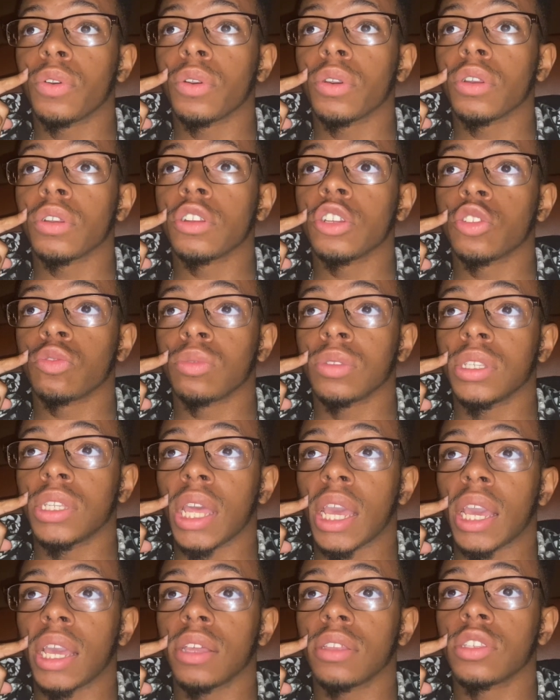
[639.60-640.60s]
for Christmas
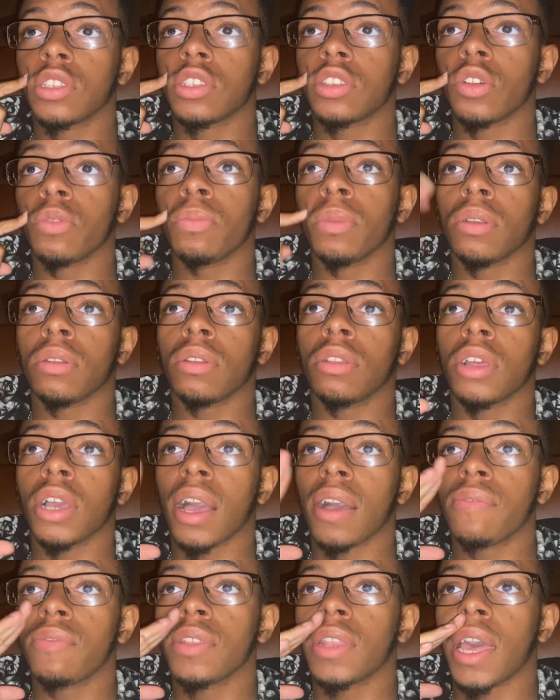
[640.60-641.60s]
Day, so be on the
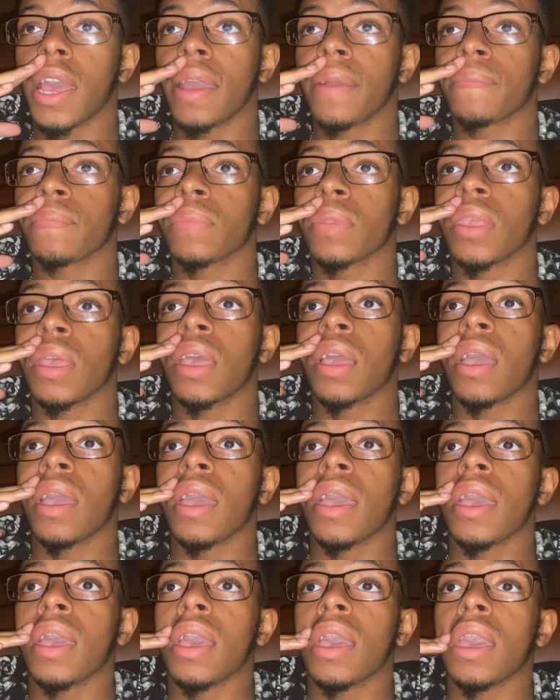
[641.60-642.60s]
lookout for that.
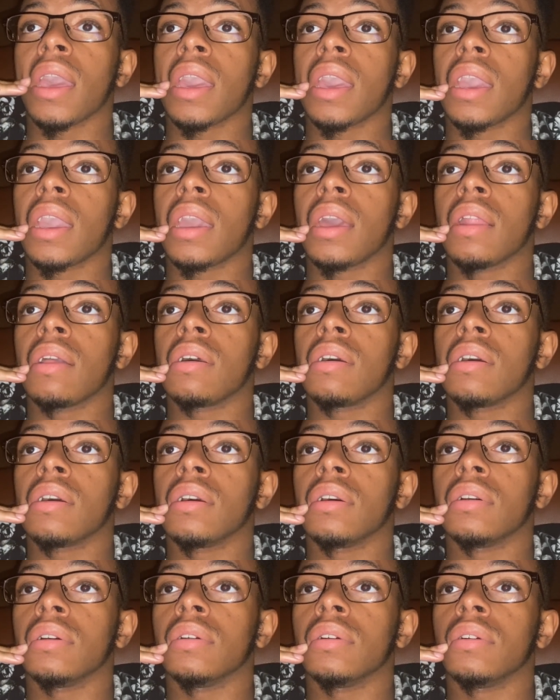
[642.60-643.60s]
And
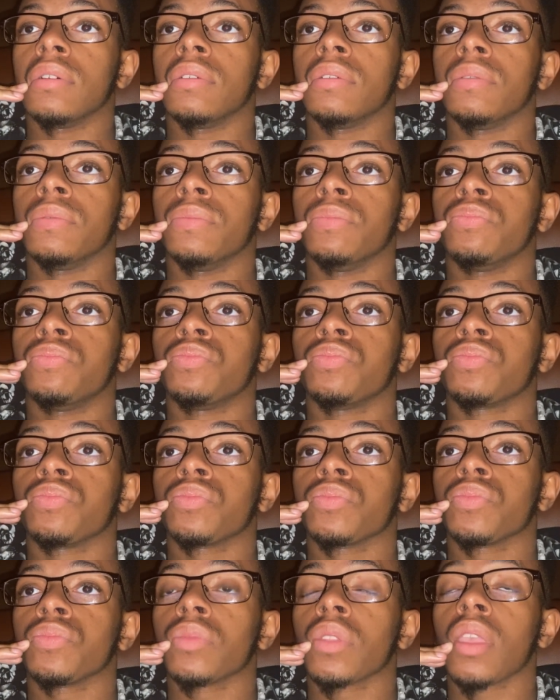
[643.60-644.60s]
um,
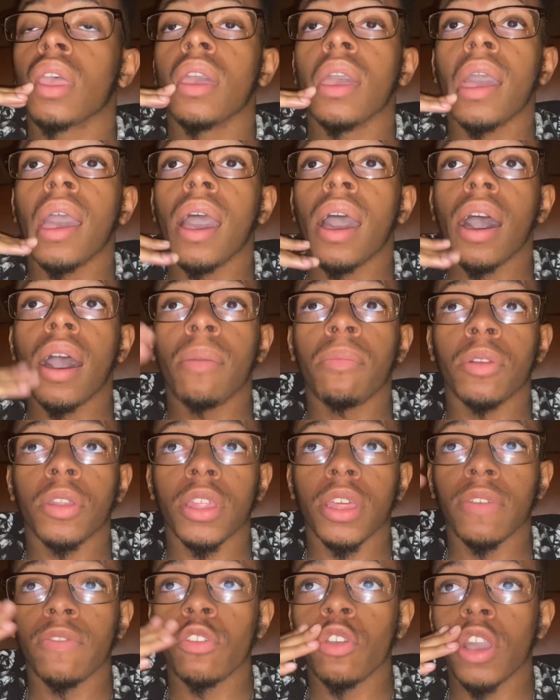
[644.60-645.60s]
I'm going to
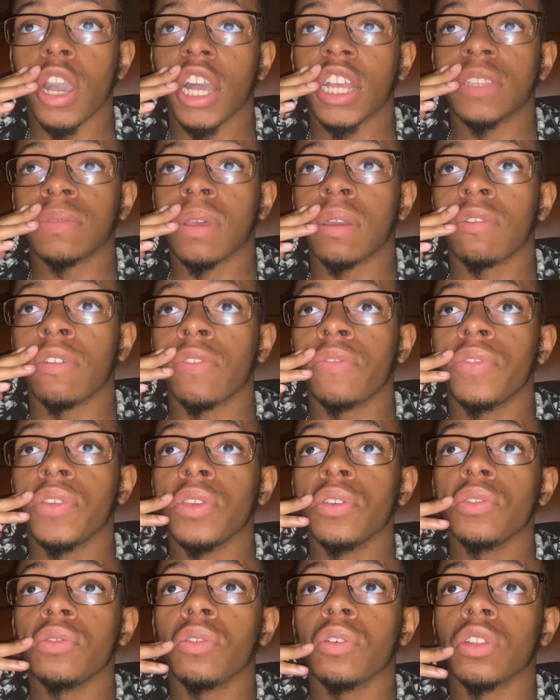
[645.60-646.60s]
give you guys my review
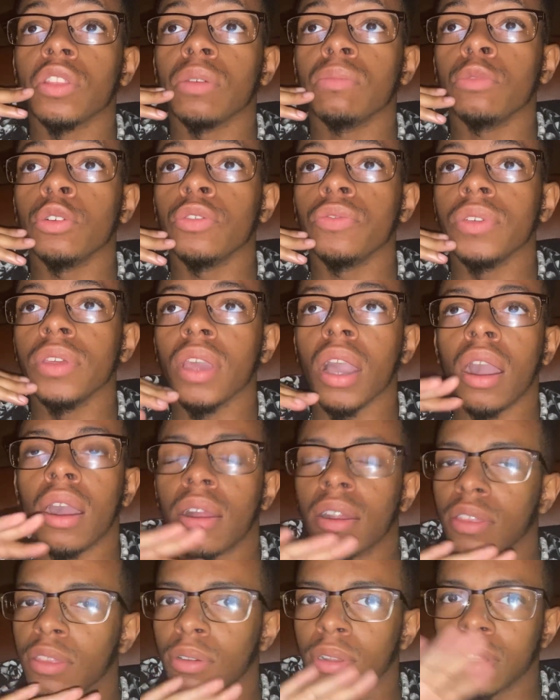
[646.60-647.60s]
on the movie. I
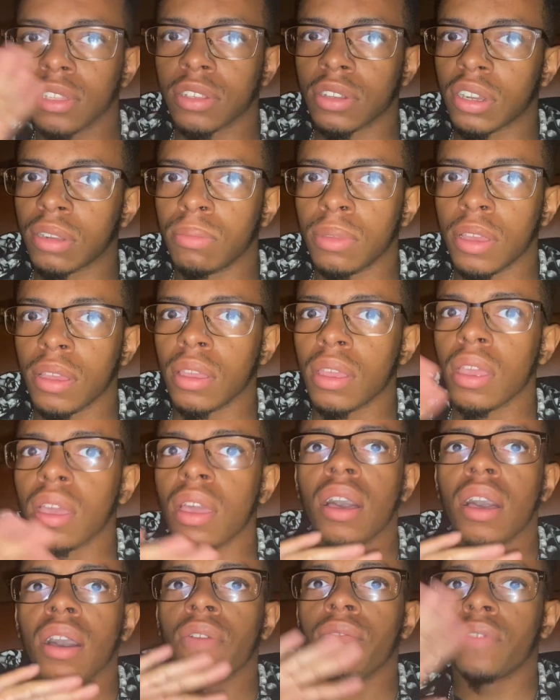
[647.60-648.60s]
already know it's going to be
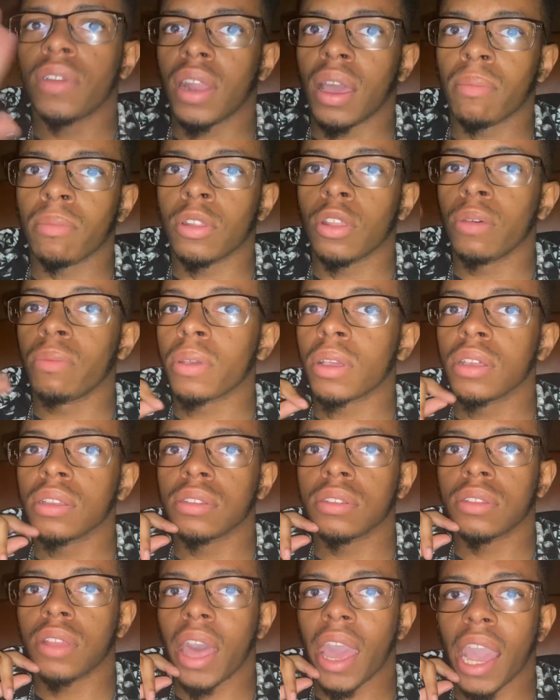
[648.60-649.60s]
phenomenal
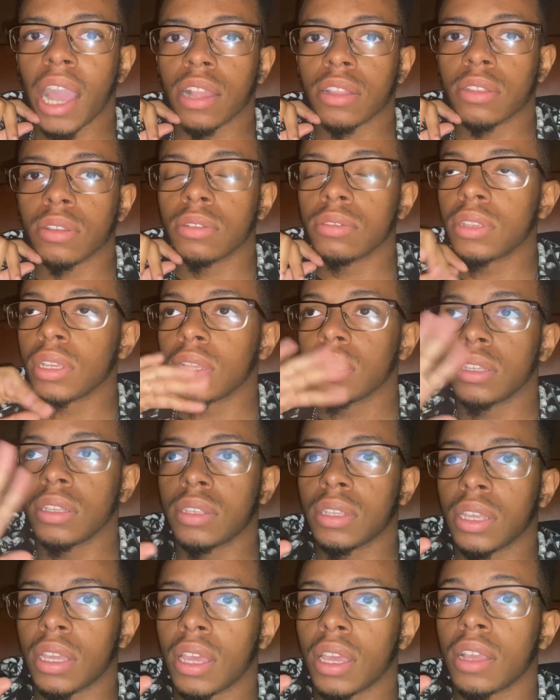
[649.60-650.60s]
because of the actors and the
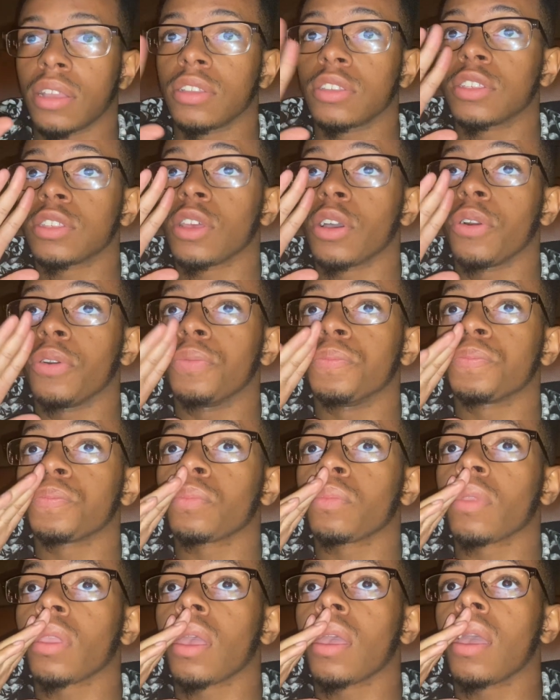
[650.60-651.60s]
singing. So
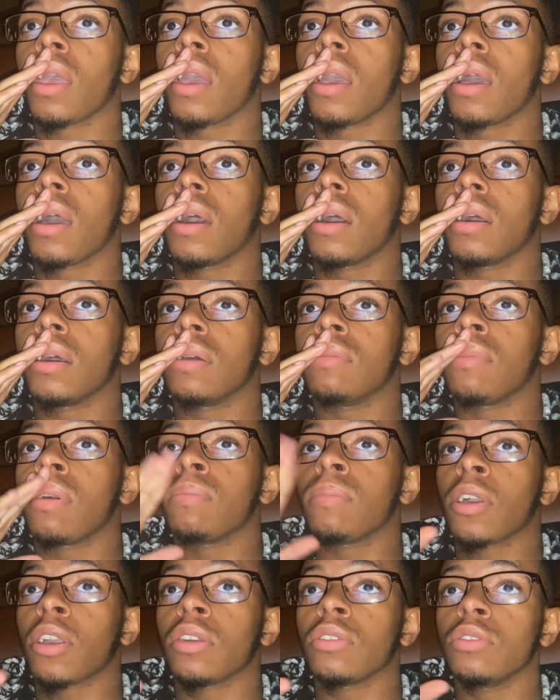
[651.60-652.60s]
um, I'm
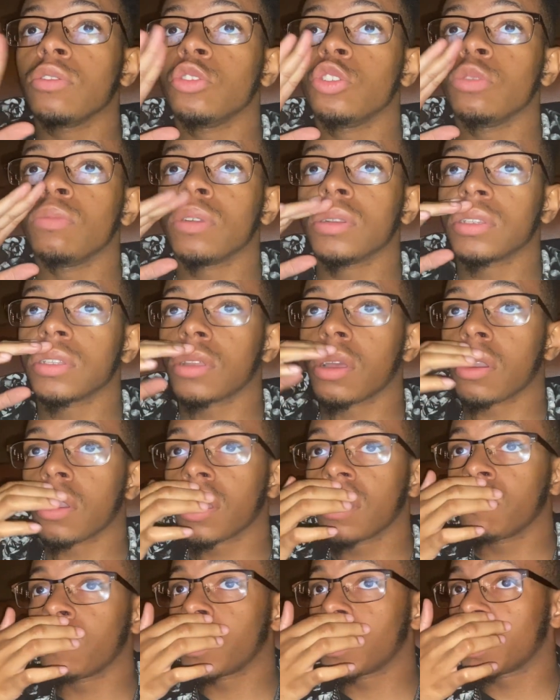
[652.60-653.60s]
not going to do too much
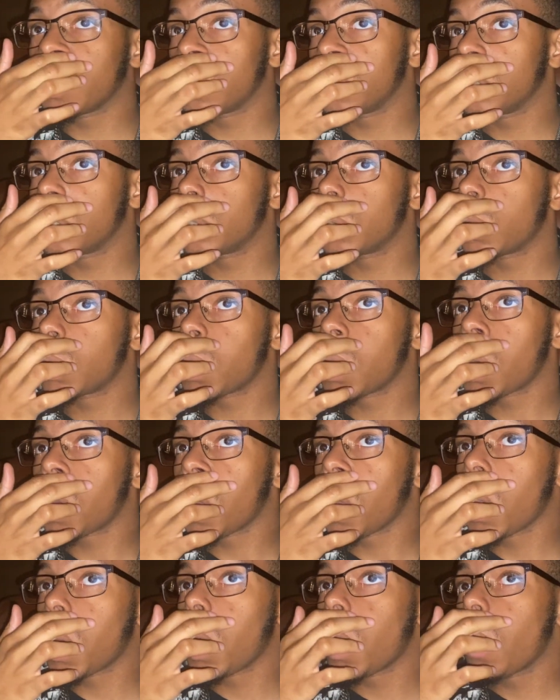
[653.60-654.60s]
talking
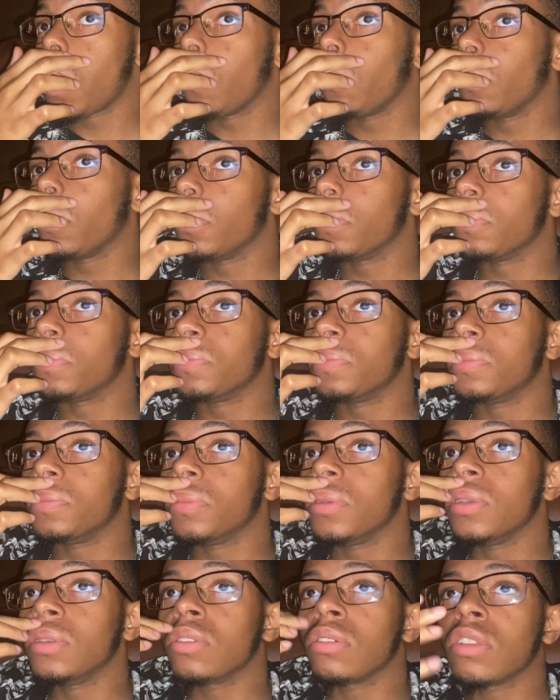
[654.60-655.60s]
because. Well, but I
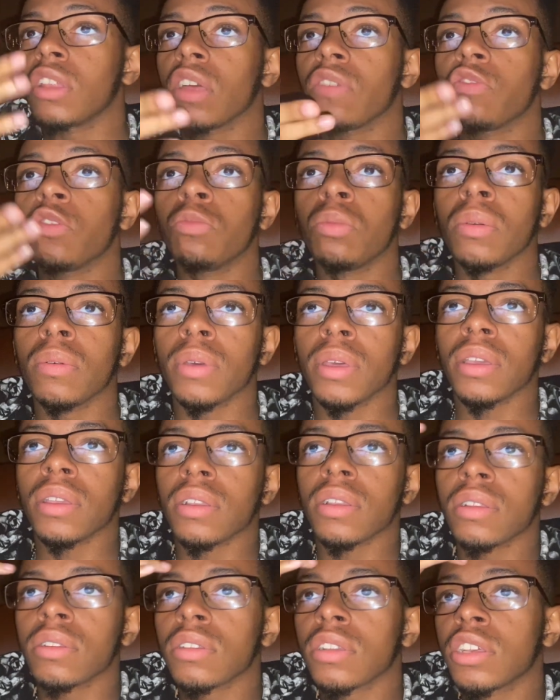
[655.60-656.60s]
it's don't a few people in
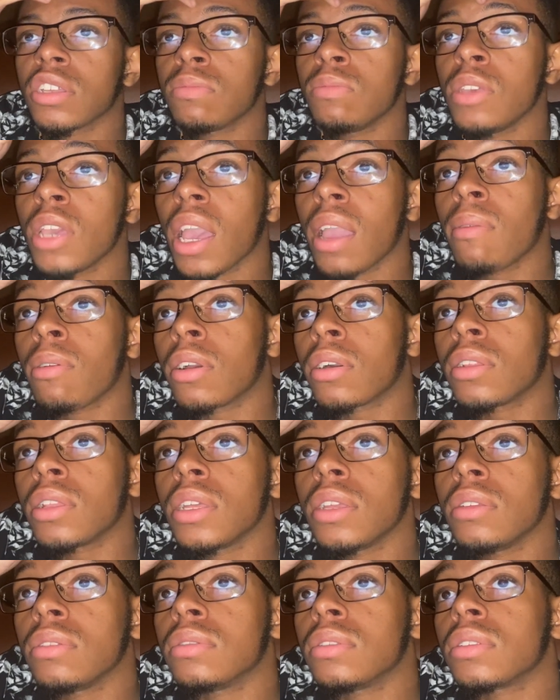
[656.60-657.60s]
here we came early,
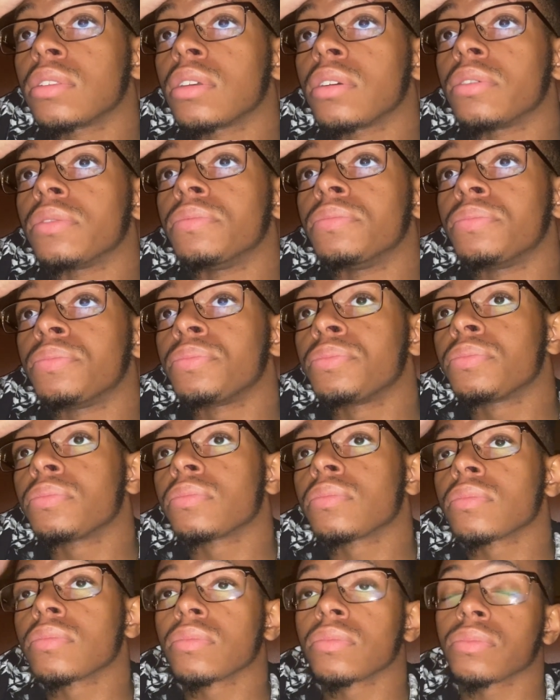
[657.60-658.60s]
trash. so.
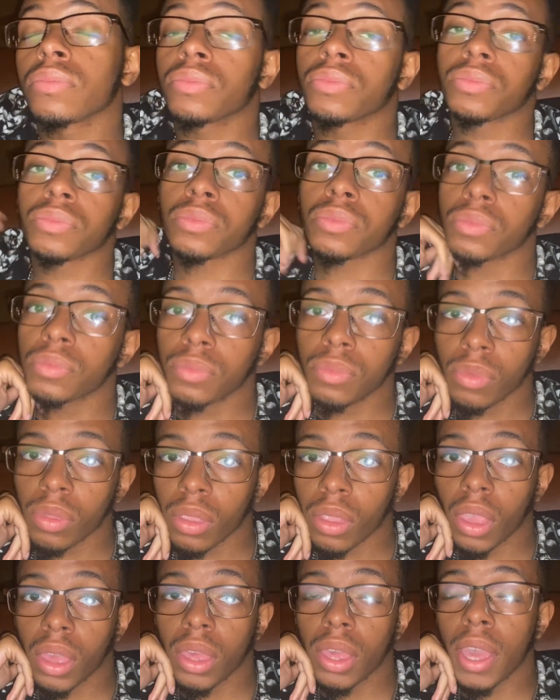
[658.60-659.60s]
Plastic bags and
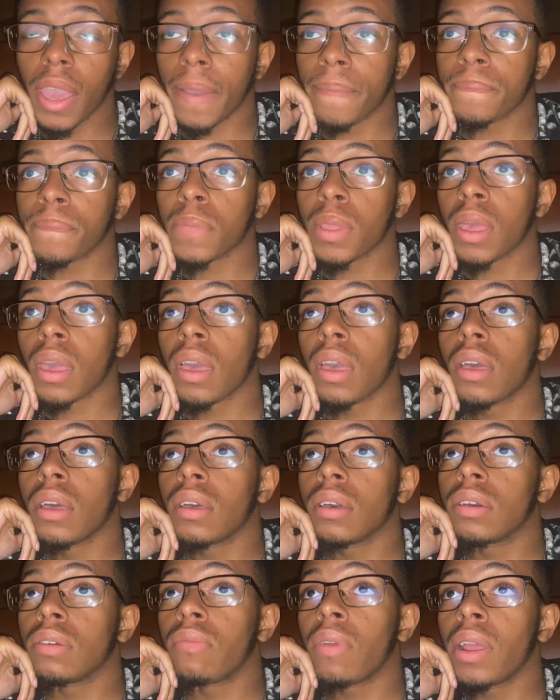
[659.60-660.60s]
bottles yeah. can make me and
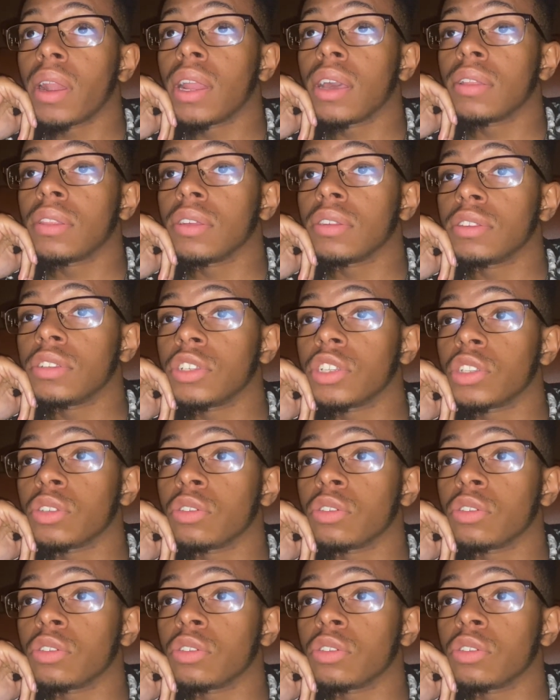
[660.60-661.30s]
my Right now, they're just